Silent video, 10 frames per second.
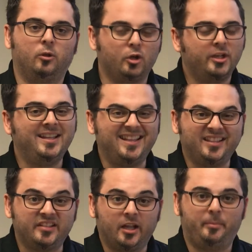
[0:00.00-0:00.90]
Learning
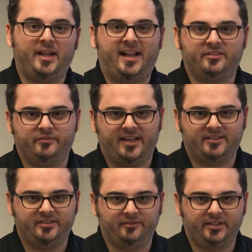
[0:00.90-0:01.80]
isn't a passive
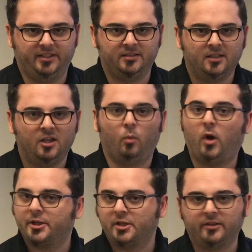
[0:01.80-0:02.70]
activity.
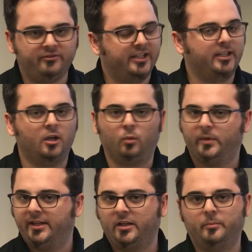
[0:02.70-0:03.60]
Watching a video,
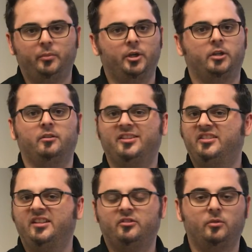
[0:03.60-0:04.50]
reading a book,
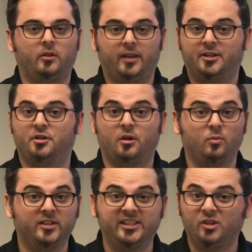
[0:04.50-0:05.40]
listening to a lecture are
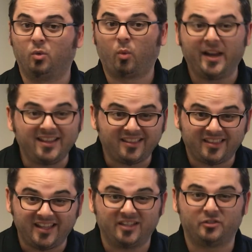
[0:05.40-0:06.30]
really great
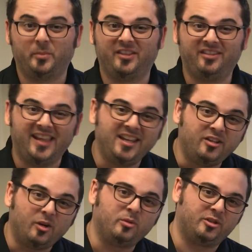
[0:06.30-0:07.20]
things, but they
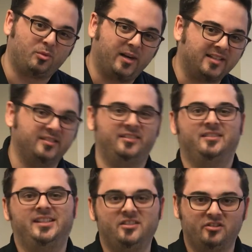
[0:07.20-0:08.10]
don't directly
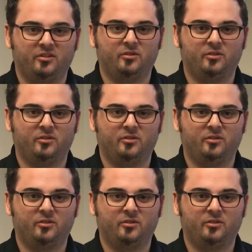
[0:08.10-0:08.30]
lead to